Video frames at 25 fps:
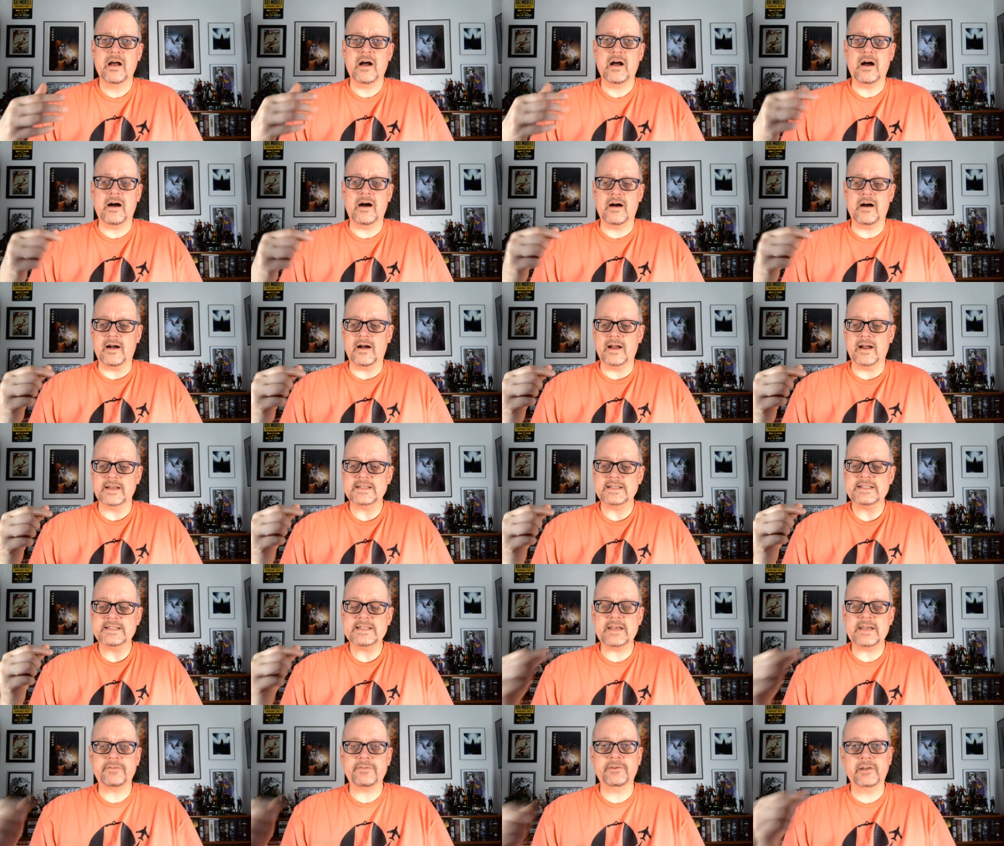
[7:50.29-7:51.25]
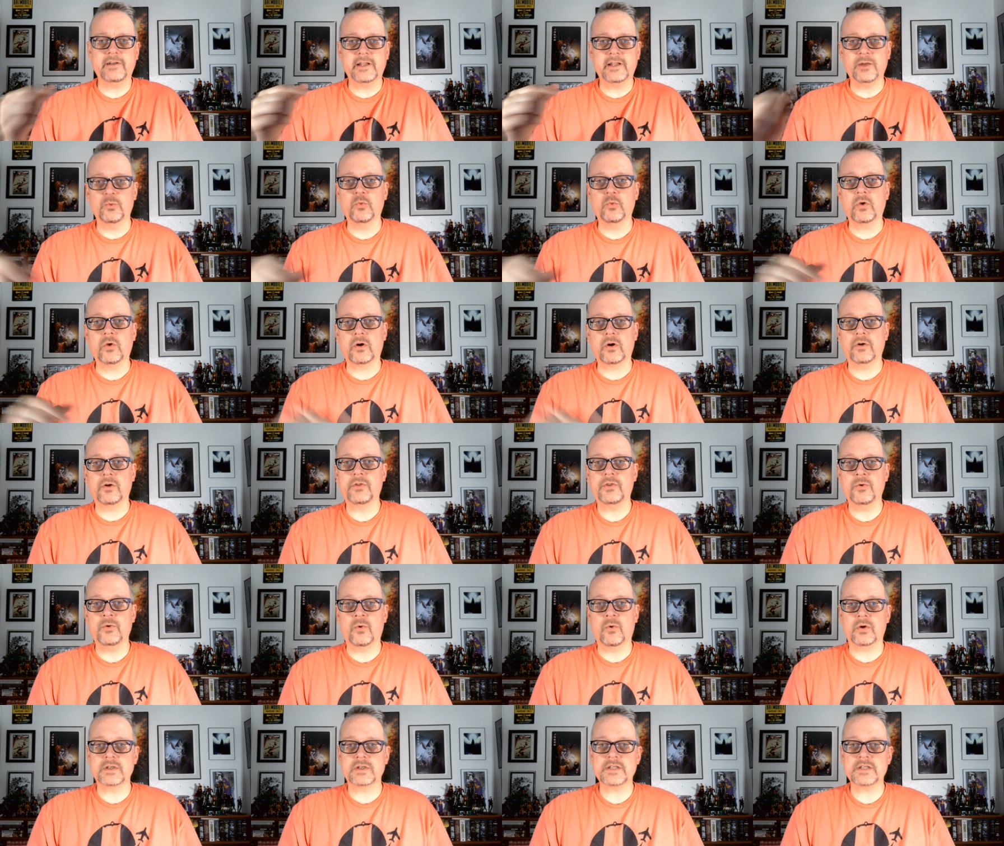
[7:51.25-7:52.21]
Uh, definitely worth
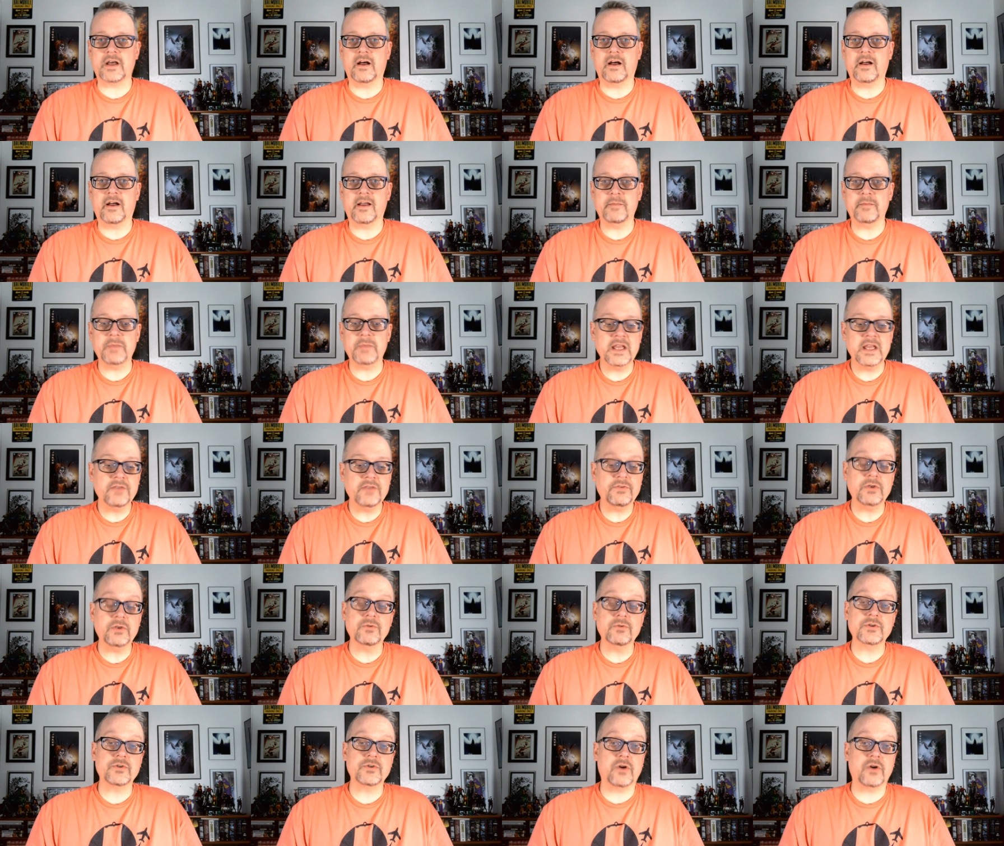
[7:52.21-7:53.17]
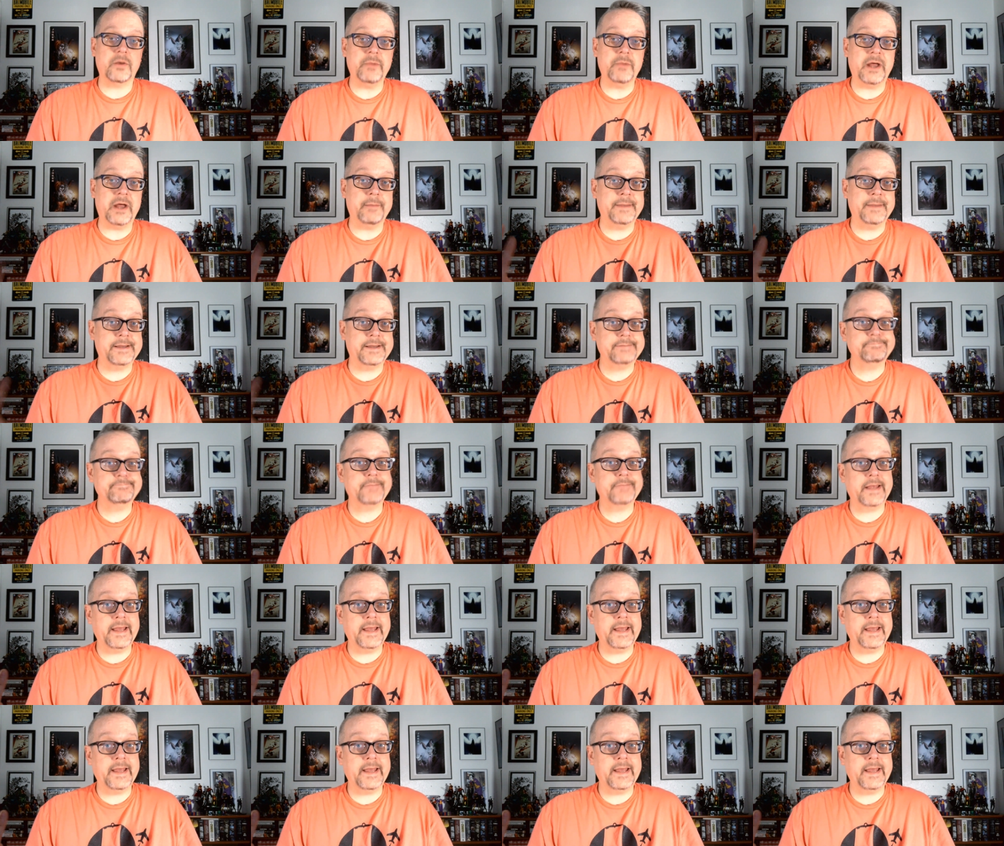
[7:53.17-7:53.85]
your time if you enjoy Batman